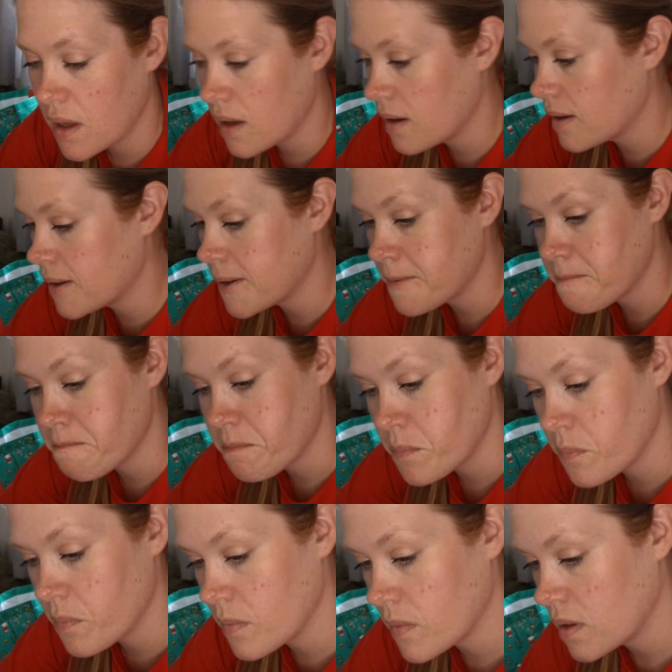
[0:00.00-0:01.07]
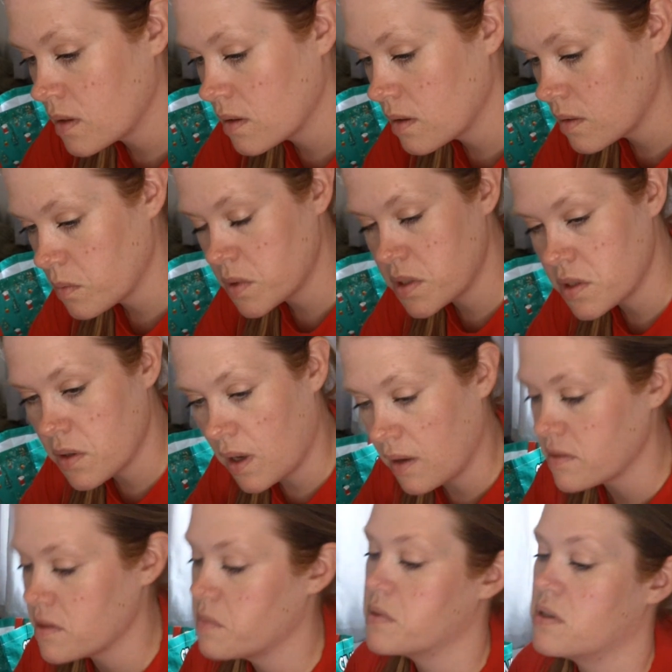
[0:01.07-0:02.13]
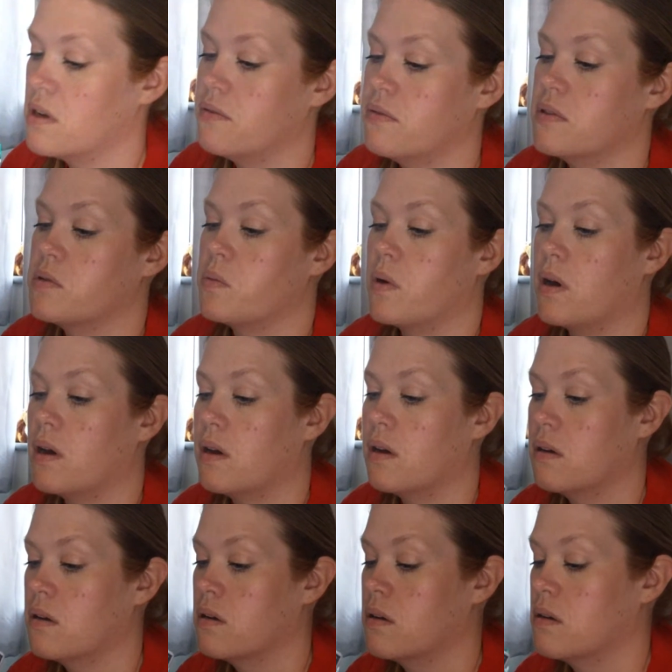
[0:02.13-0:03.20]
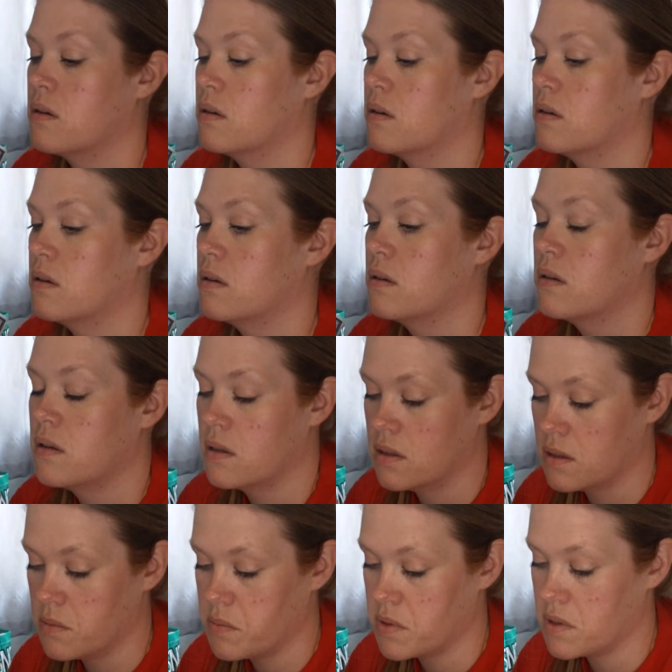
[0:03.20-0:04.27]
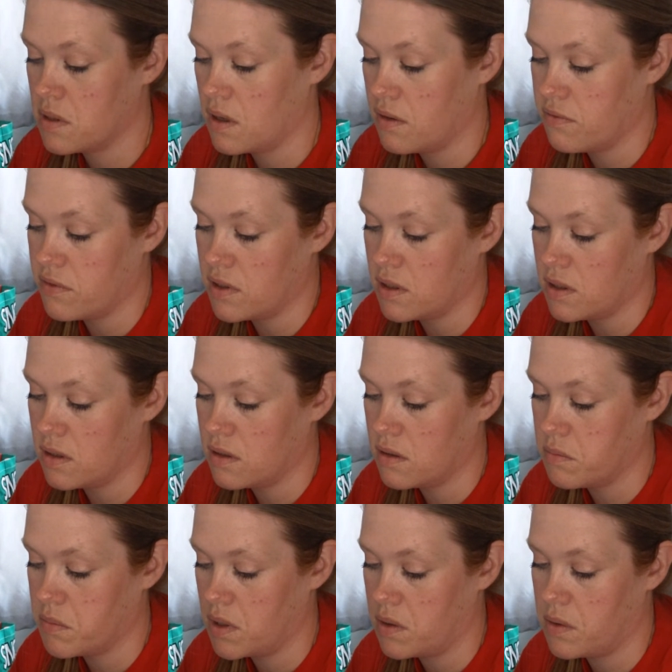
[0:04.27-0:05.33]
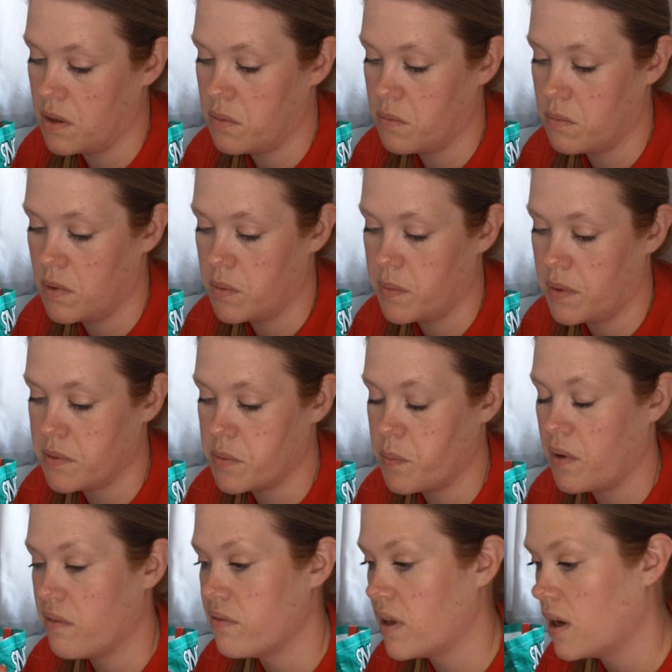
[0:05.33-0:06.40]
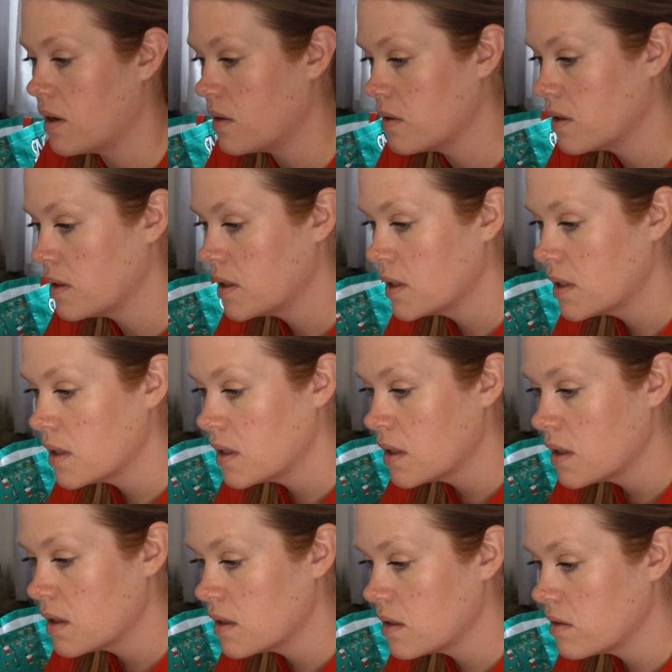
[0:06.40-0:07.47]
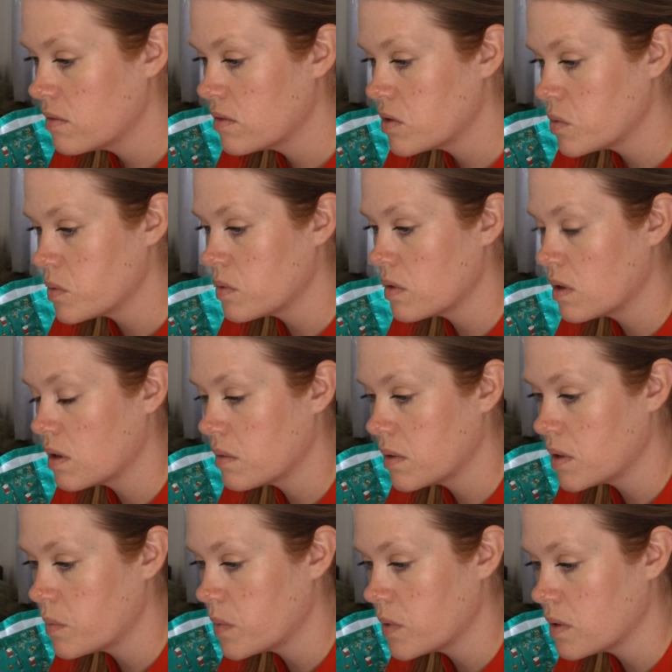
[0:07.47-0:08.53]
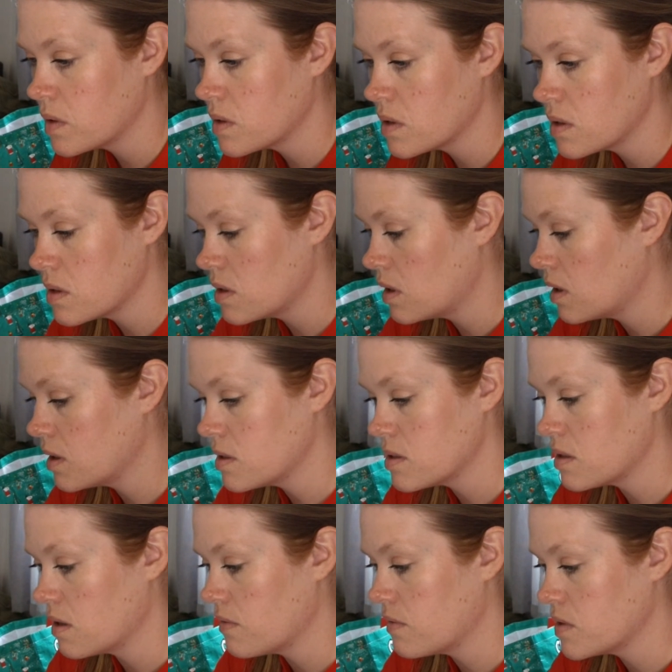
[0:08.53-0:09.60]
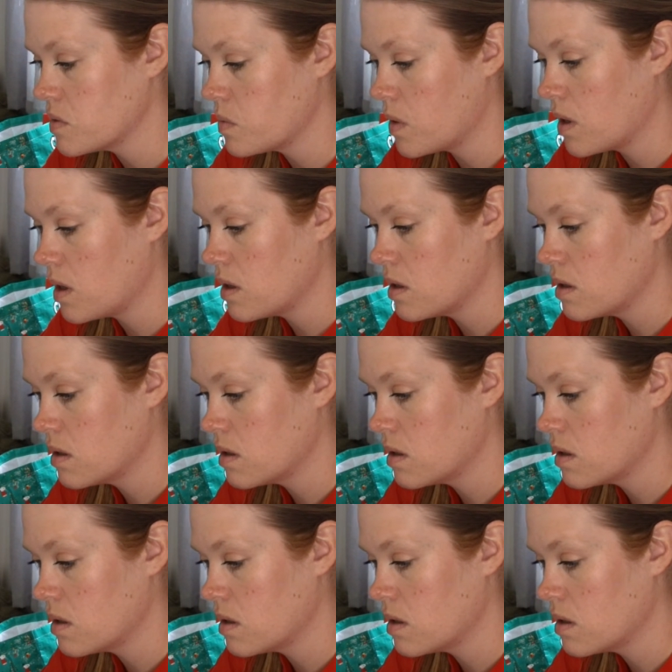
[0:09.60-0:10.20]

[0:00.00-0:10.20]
we do have some surface wear, some scuffing. Might be able to buff that out. I'm going to put light surface wear.